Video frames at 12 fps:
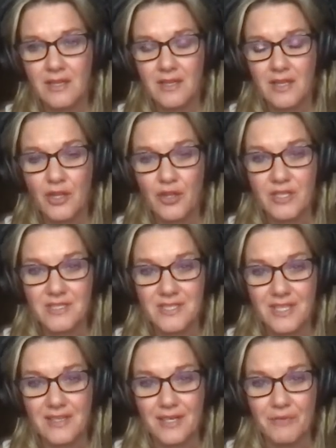you can
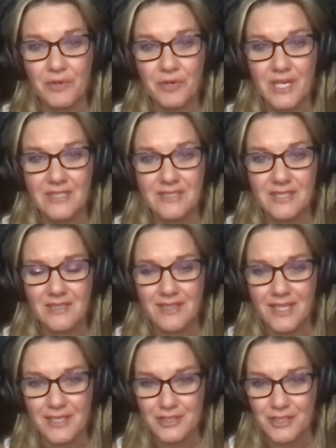see that I'm crazy,
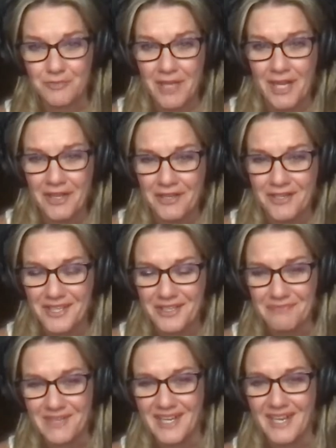like just by looking
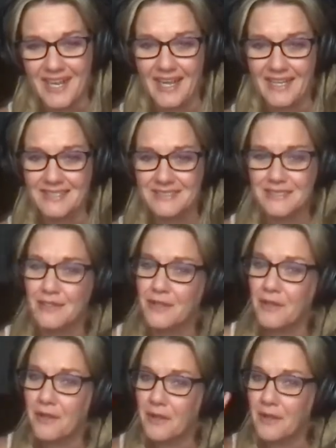in my eyes.
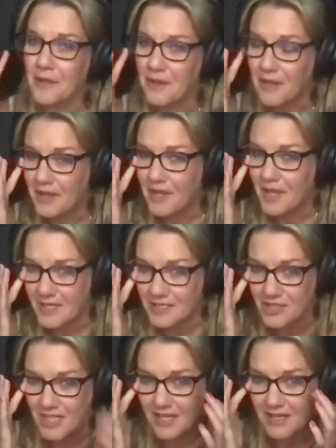Oh
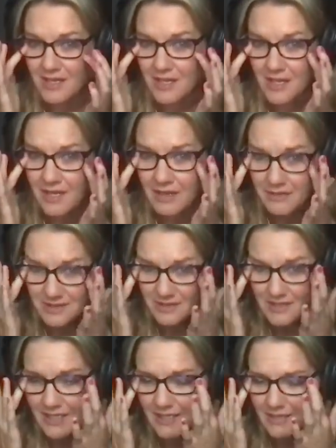shit. I
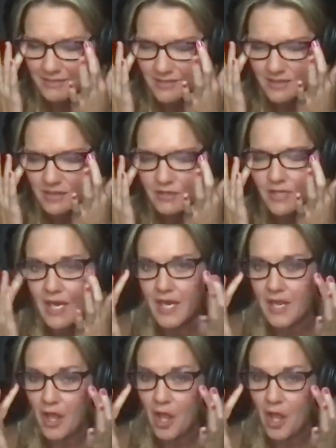wasn't thinking I was gonna cry.